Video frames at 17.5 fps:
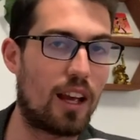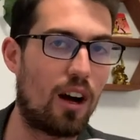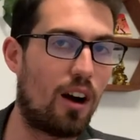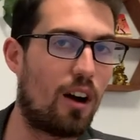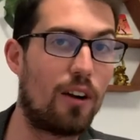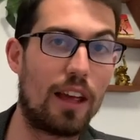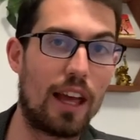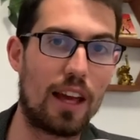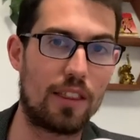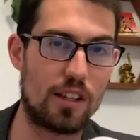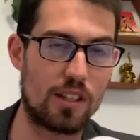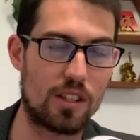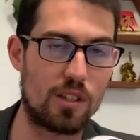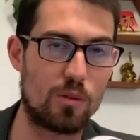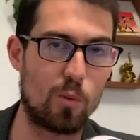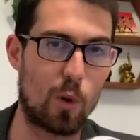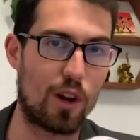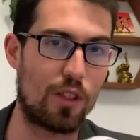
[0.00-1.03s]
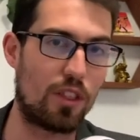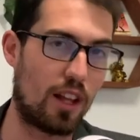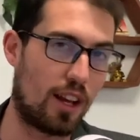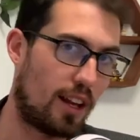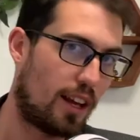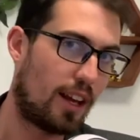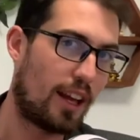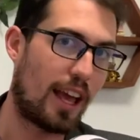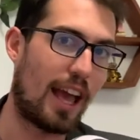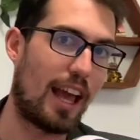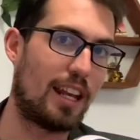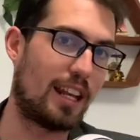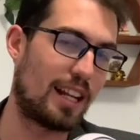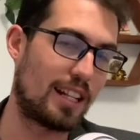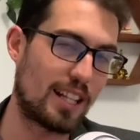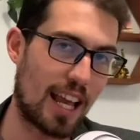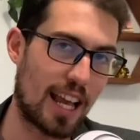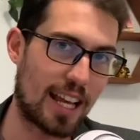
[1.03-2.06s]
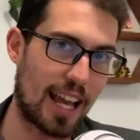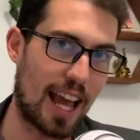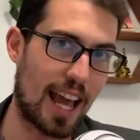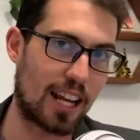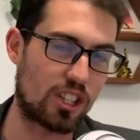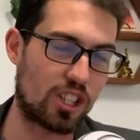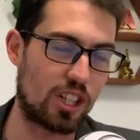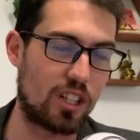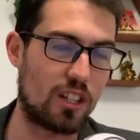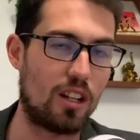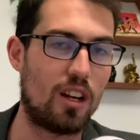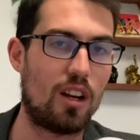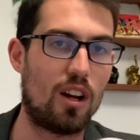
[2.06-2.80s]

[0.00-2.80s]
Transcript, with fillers: oh, yeah, this is worth it, and they take action.